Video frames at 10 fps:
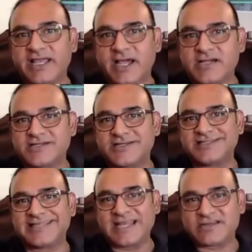
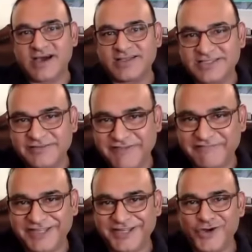110 runs in
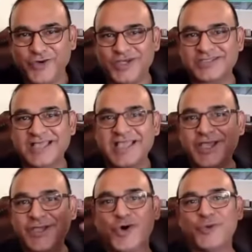15 overs,
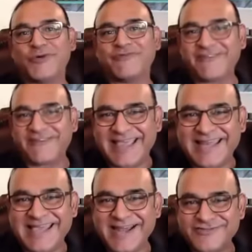in hope of
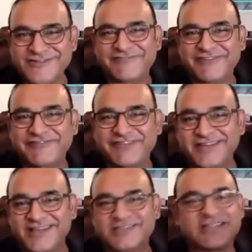getting 150
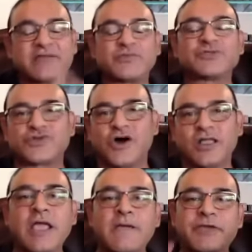runs, that was wrong.
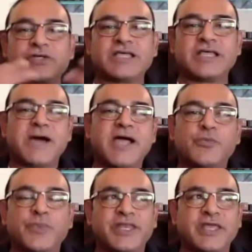Because in my
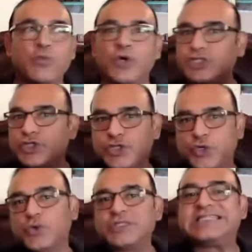opinion, what you show
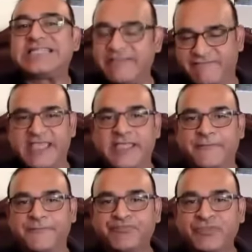on TV,
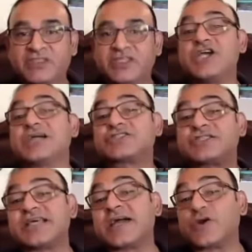the
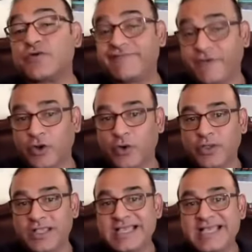youngsters are going to follow.
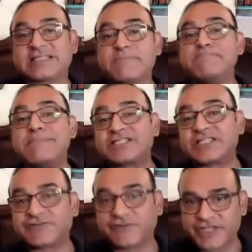It's a
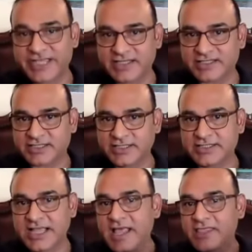message for the
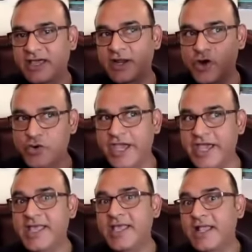youngsters that,
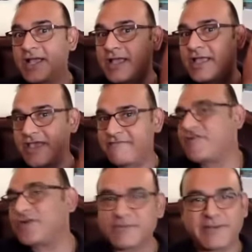okay, if you
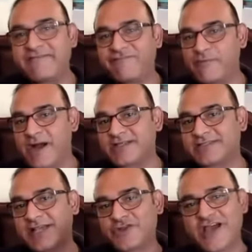want to play for
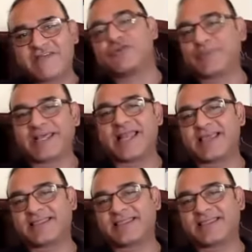Pakistan, you have to play like